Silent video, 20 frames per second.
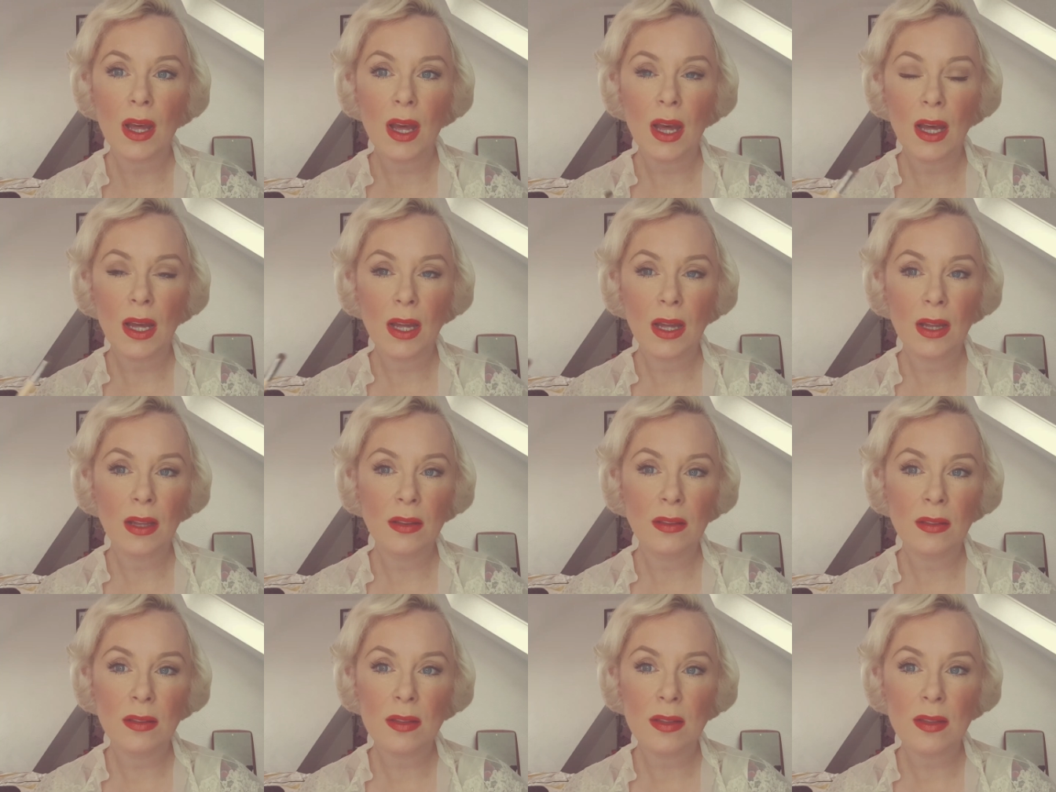
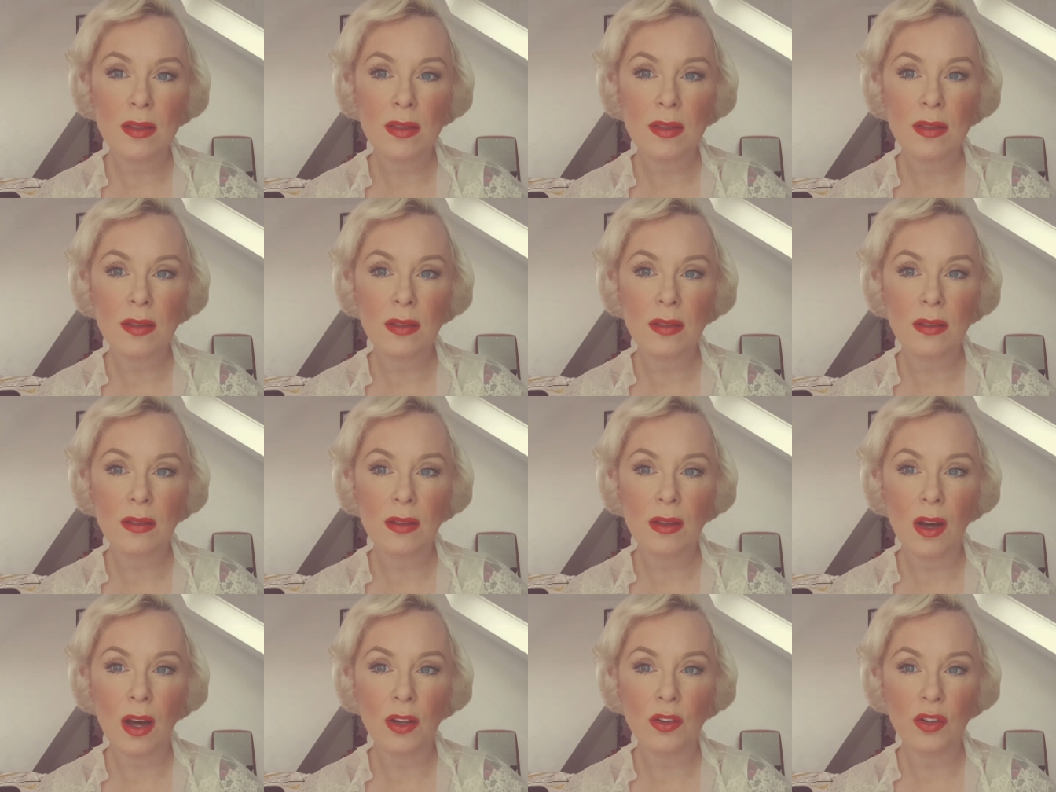And
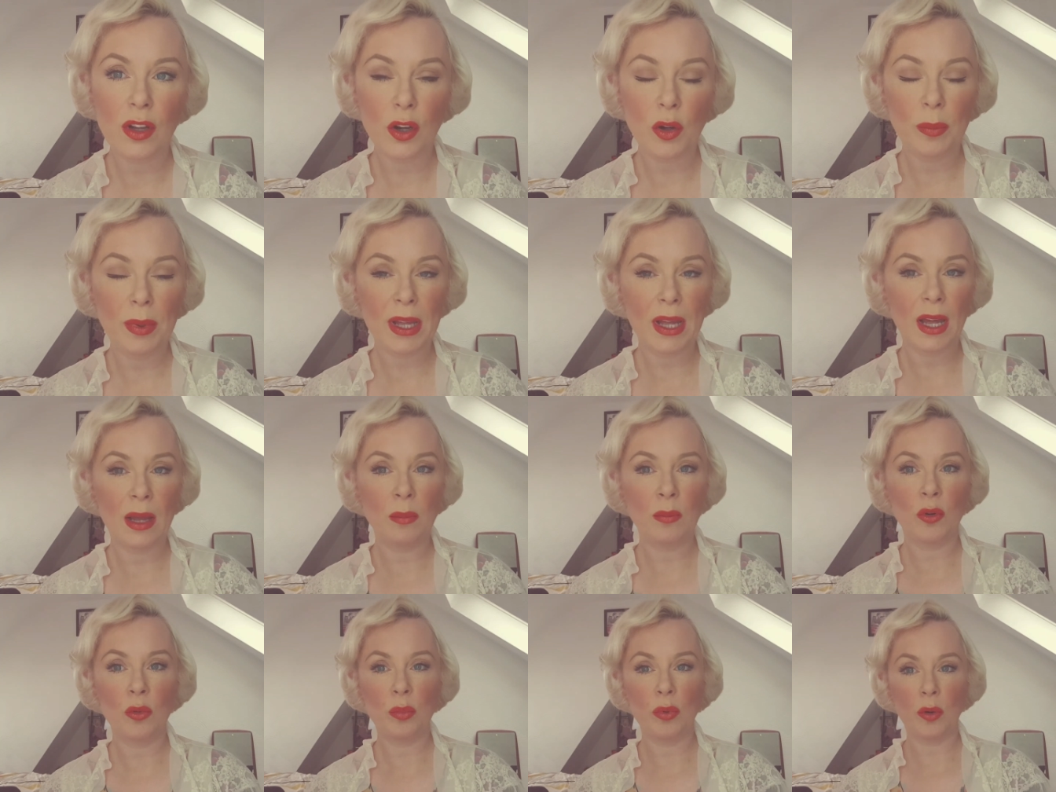eyeshadow
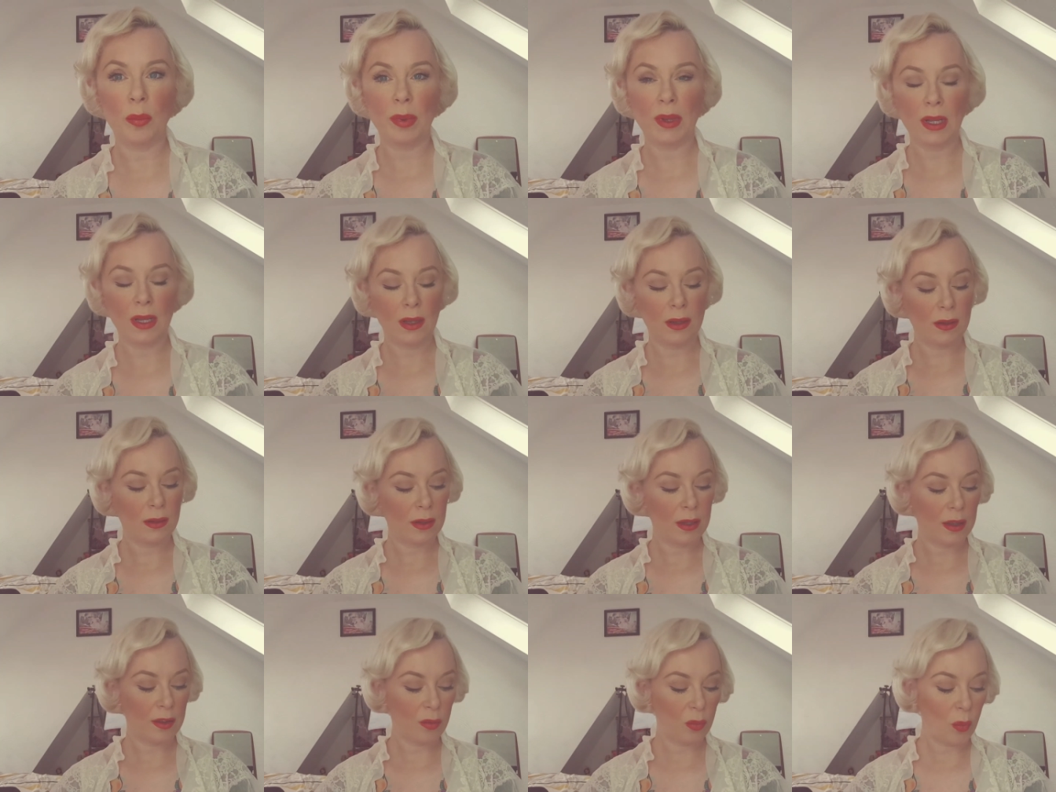became more popular
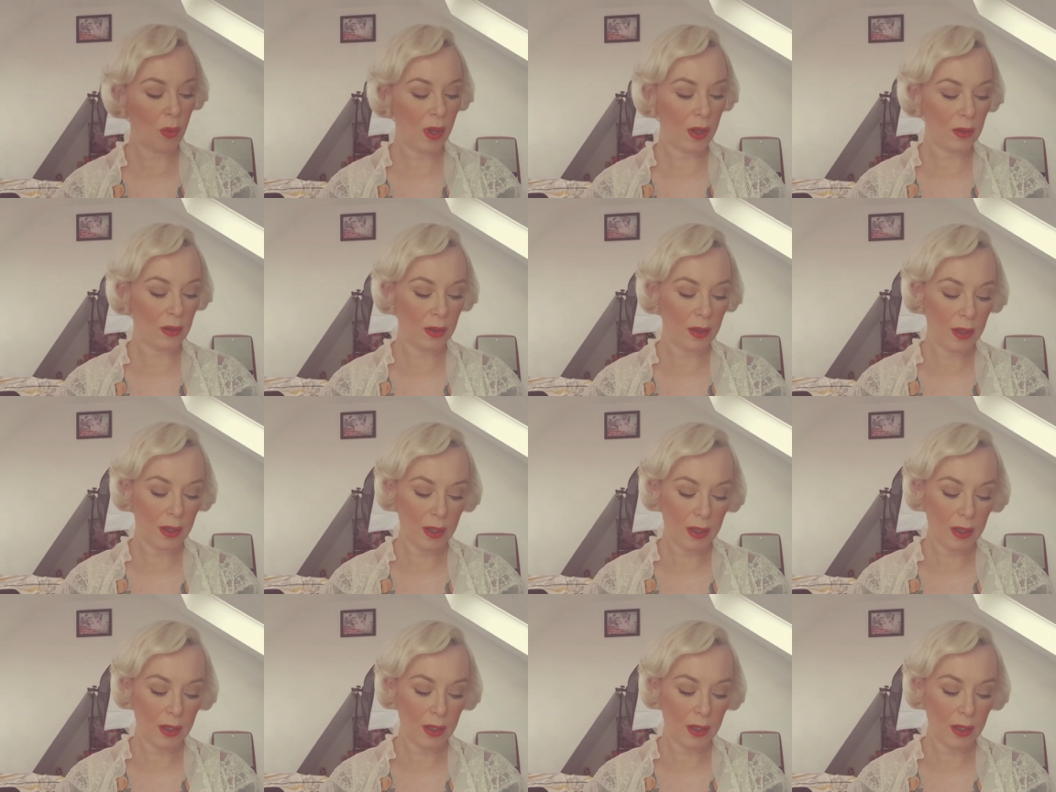as well.